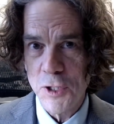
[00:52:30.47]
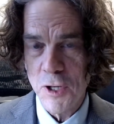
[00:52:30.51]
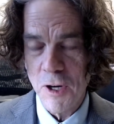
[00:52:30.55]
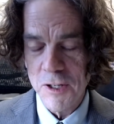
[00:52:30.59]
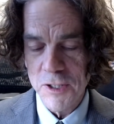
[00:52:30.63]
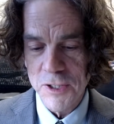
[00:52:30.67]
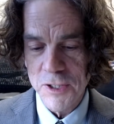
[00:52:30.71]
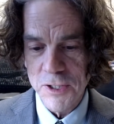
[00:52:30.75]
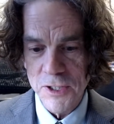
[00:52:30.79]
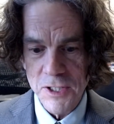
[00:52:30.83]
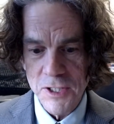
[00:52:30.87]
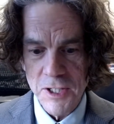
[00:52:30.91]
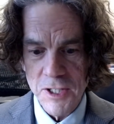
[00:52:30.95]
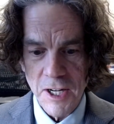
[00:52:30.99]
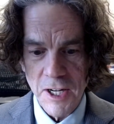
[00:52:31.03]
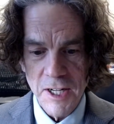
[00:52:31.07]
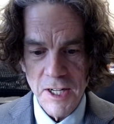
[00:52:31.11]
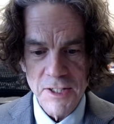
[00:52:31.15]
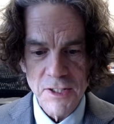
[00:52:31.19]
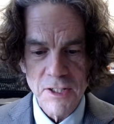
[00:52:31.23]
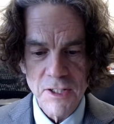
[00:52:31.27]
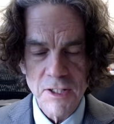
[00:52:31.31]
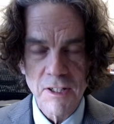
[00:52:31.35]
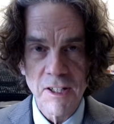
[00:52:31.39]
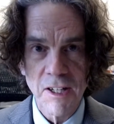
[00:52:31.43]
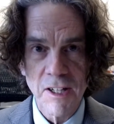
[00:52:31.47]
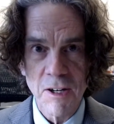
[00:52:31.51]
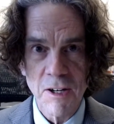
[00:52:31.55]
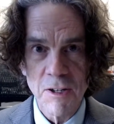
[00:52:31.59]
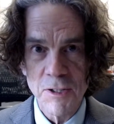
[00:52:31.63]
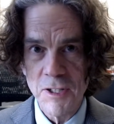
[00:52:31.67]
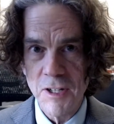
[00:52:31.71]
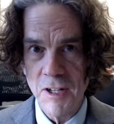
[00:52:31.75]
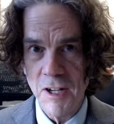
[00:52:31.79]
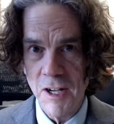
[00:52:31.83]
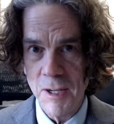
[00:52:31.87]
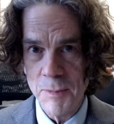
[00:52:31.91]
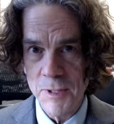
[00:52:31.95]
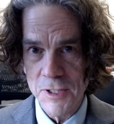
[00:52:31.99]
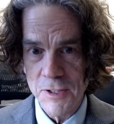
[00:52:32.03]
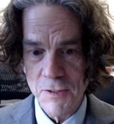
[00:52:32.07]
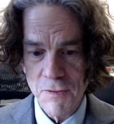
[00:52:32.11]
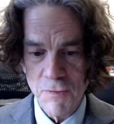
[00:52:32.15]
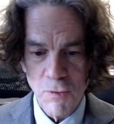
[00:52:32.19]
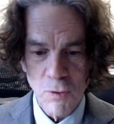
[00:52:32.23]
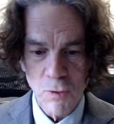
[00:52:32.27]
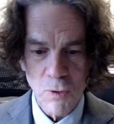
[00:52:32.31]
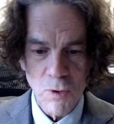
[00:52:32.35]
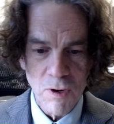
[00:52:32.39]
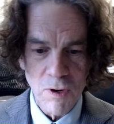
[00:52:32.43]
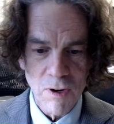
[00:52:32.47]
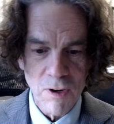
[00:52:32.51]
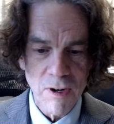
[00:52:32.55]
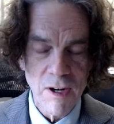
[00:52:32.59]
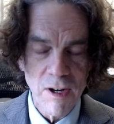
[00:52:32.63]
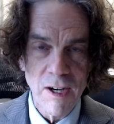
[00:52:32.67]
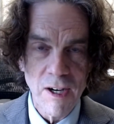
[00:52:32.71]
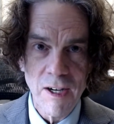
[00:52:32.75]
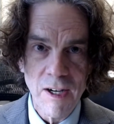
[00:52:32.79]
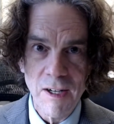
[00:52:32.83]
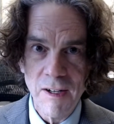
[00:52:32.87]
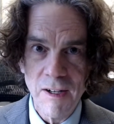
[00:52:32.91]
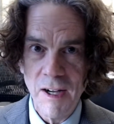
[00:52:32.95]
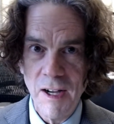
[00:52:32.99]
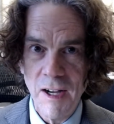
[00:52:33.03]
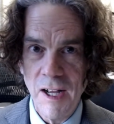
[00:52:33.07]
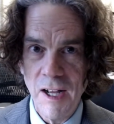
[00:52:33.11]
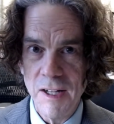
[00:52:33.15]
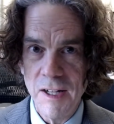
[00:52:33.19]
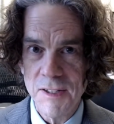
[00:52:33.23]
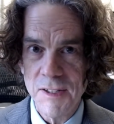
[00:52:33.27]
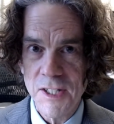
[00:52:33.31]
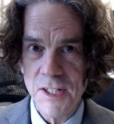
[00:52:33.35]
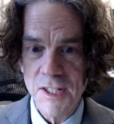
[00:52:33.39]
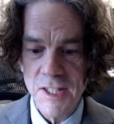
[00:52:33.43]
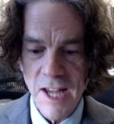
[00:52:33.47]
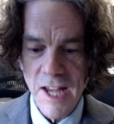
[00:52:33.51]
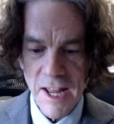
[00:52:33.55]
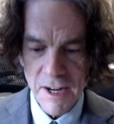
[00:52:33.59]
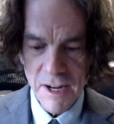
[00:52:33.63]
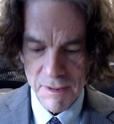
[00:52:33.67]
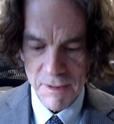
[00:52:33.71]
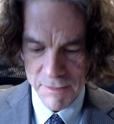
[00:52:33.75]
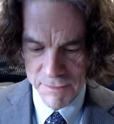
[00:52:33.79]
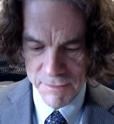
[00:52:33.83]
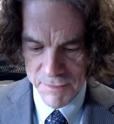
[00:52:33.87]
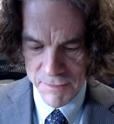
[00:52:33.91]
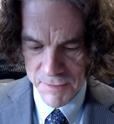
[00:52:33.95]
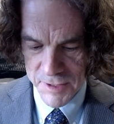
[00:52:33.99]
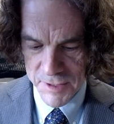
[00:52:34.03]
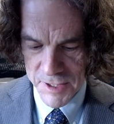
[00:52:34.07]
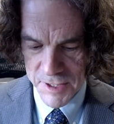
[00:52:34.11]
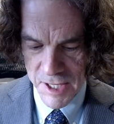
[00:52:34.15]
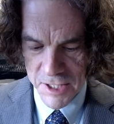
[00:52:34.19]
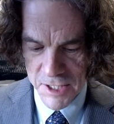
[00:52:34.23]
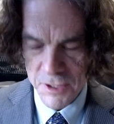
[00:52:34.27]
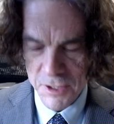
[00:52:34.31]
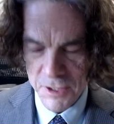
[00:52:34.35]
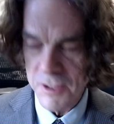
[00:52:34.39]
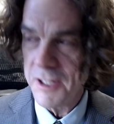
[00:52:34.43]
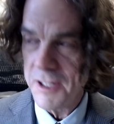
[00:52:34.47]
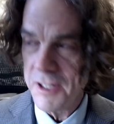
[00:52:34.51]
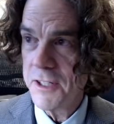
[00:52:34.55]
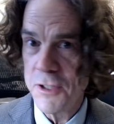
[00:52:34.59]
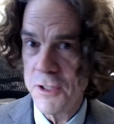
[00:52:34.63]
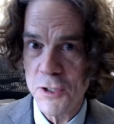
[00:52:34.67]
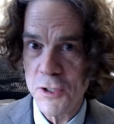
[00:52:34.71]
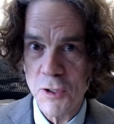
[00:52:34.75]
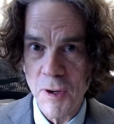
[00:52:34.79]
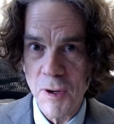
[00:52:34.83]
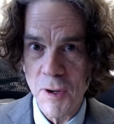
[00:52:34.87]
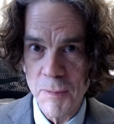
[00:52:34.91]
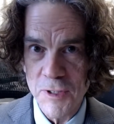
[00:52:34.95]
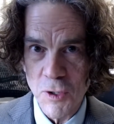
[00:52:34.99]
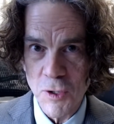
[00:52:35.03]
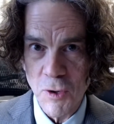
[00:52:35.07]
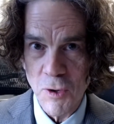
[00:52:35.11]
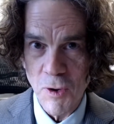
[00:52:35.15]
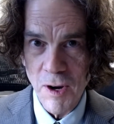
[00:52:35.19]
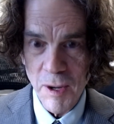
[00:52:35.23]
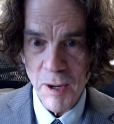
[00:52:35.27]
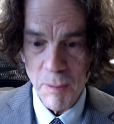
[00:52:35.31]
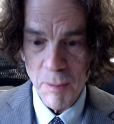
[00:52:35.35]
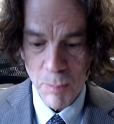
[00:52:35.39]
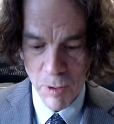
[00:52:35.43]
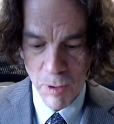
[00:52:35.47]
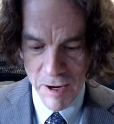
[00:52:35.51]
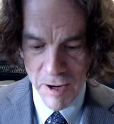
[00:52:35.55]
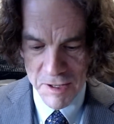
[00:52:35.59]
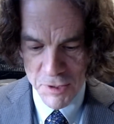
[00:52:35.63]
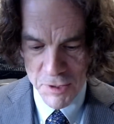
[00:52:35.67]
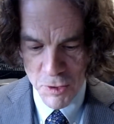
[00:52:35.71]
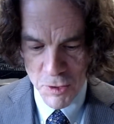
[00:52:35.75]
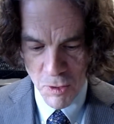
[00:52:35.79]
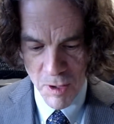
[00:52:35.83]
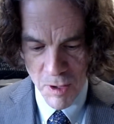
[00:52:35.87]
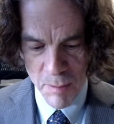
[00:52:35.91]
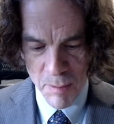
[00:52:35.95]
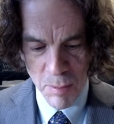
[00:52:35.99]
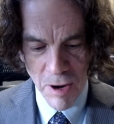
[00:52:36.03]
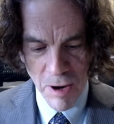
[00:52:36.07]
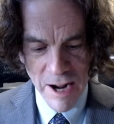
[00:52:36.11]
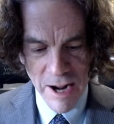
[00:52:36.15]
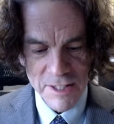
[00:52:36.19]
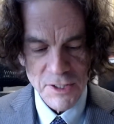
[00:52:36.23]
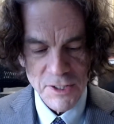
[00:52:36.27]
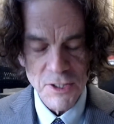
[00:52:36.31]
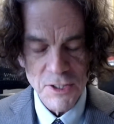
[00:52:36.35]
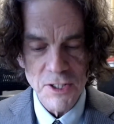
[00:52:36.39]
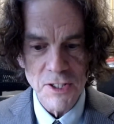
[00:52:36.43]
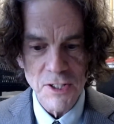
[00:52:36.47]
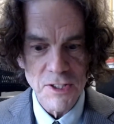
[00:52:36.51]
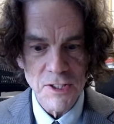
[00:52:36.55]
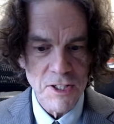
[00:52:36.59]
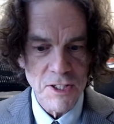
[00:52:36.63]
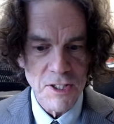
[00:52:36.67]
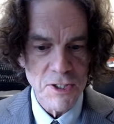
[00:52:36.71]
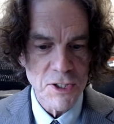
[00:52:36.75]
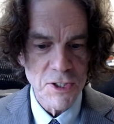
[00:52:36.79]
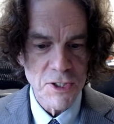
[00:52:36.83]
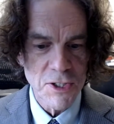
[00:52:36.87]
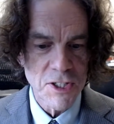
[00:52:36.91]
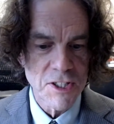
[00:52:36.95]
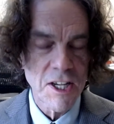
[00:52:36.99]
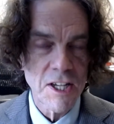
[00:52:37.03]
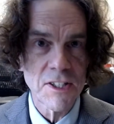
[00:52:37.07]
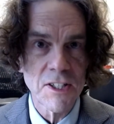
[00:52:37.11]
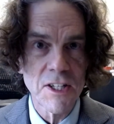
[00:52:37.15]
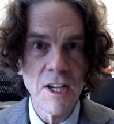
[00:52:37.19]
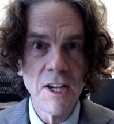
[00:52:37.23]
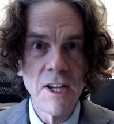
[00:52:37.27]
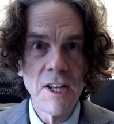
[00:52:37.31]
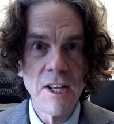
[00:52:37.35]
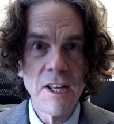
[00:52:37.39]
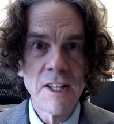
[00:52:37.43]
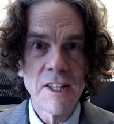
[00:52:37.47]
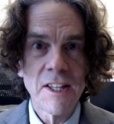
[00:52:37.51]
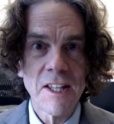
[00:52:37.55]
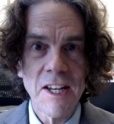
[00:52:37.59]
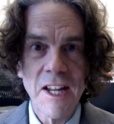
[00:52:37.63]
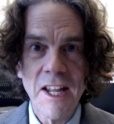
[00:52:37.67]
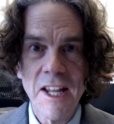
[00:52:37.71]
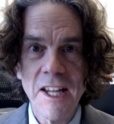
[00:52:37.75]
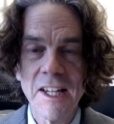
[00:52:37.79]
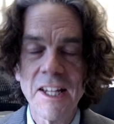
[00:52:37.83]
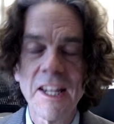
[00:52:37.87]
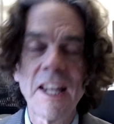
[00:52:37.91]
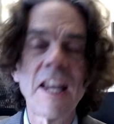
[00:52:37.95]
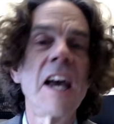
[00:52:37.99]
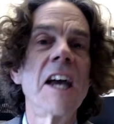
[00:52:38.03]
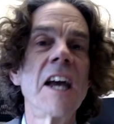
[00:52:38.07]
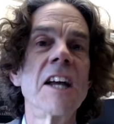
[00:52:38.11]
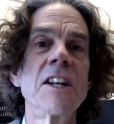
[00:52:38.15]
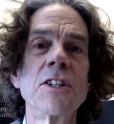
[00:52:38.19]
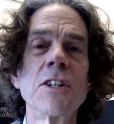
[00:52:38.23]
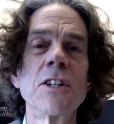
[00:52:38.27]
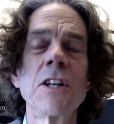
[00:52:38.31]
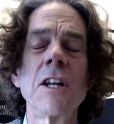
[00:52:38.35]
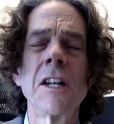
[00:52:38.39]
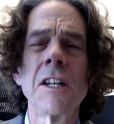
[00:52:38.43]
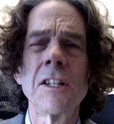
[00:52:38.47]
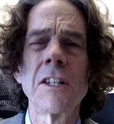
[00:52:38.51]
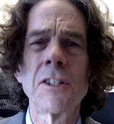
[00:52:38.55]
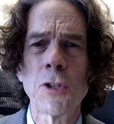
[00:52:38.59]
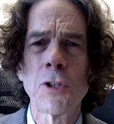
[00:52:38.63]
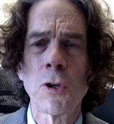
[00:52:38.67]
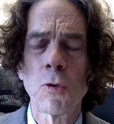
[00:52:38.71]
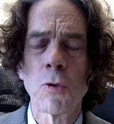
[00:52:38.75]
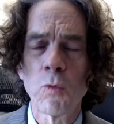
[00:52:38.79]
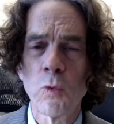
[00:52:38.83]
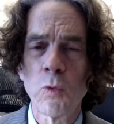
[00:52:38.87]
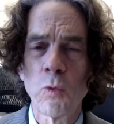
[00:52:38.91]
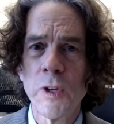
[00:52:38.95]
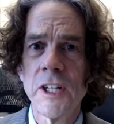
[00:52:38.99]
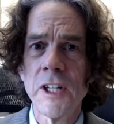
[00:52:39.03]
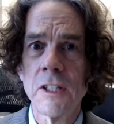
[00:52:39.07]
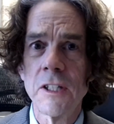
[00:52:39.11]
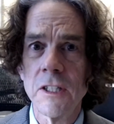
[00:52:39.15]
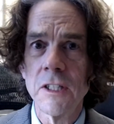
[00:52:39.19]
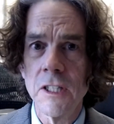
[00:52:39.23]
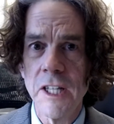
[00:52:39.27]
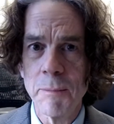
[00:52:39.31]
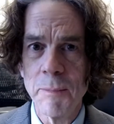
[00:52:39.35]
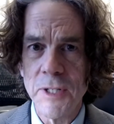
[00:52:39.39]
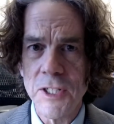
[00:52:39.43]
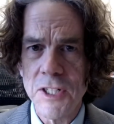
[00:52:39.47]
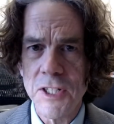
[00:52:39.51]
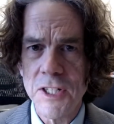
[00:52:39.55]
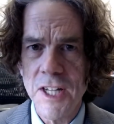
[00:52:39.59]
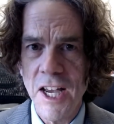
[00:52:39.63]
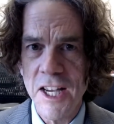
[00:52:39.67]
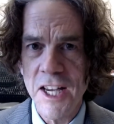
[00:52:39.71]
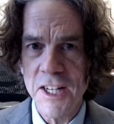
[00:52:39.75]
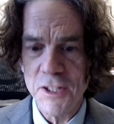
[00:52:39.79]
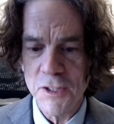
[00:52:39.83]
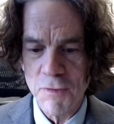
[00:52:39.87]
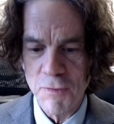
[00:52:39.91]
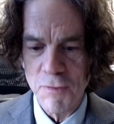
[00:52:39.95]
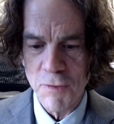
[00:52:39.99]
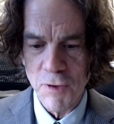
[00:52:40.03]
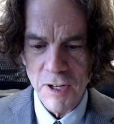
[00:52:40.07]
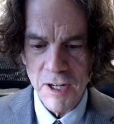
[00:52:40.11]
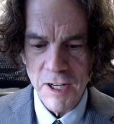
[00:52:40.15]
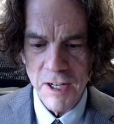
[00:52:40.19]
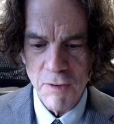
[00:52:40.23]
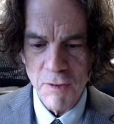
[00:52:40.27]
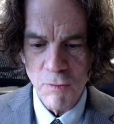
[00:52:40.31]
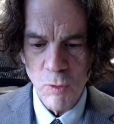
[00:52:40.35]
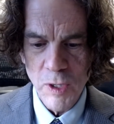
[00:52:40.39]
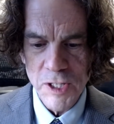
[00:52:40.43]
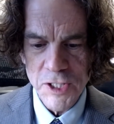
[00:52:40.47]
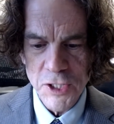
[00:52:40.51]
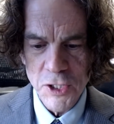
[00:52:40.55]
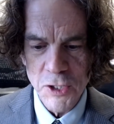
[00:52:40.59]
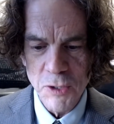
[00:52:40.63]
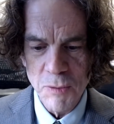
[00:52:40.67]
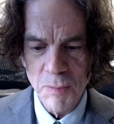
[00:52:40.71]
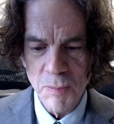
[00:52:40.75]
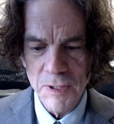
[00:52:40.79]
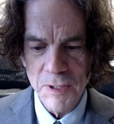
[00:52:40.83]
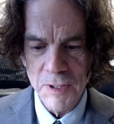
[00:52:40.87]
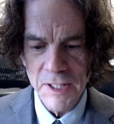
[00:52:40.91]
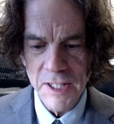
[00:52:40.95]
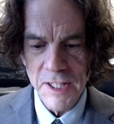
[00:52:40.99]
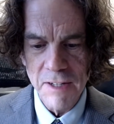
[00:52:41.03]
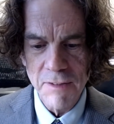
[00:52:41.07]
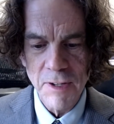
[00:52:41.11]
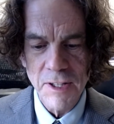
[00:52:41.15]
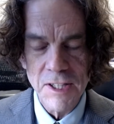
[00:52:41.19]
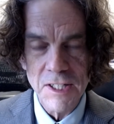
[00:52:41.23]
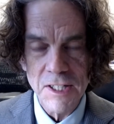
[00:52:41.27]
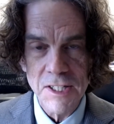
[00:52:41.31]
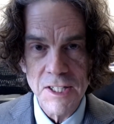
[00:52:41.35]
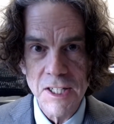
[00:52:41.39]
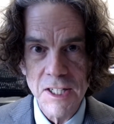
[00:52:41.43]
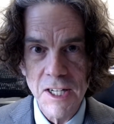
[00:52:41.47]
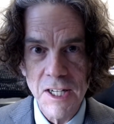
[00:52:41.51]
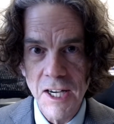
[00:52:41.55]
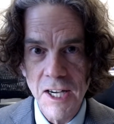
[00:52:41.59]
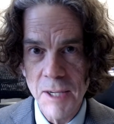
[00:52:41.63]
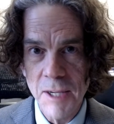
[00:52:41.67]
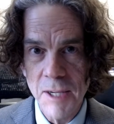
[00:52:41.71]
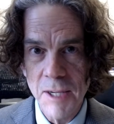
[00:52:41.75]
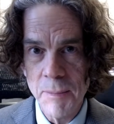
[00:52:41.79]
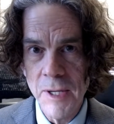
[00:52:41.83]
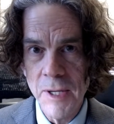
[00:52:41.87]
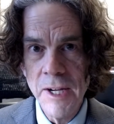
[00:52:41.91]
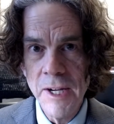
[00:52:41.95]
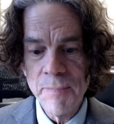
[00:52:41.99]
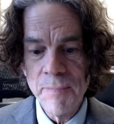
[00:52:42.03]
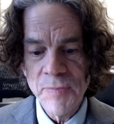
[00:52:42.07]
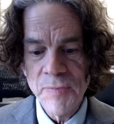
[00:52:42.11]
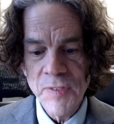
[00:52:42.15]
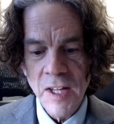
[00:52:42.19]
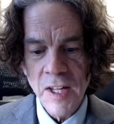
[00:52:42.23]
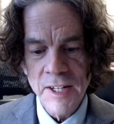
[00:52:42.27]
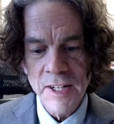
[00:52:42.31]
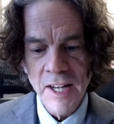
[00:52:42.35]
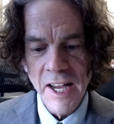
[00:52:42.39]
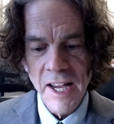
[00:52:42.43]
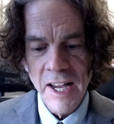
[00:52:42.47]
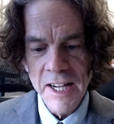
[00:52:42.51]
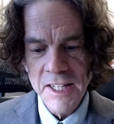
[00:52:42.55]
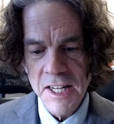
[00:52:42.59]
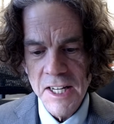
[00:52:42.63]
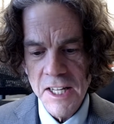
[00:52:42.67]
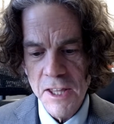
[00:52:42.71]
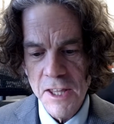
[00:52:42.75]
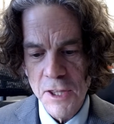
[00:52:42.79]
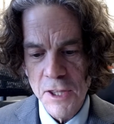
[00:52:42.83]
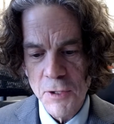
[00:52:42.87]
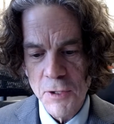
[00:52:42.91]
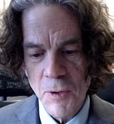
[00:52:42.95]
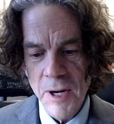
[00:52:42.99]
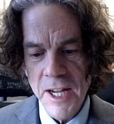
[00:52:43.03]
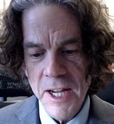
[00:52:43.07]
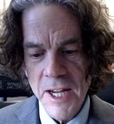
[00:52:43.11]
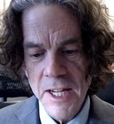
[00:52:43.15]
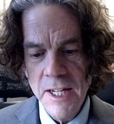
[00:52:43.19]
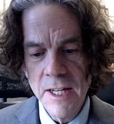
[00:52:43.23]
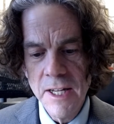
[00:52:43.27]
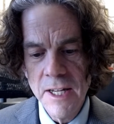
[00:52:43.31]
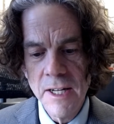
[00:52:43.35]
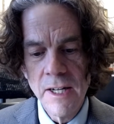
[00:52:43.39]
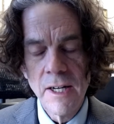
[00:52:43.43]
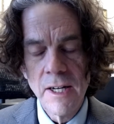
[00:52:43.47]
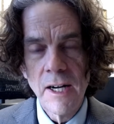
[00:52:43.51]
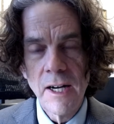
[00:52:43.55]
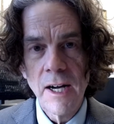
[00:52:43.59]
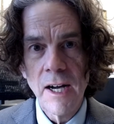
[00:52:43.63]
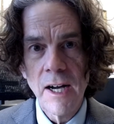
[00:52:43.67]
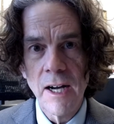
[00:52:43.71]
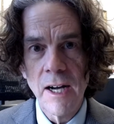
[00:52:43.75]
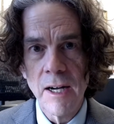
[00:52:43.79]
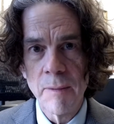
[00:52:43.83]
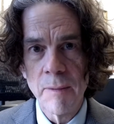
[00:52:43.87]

levels charges against Clarence Thomas for a set of sexually discriminatory and predatory practices that she says that he engaged in. It's a real litmus test for kind of what you believe at the time. 93,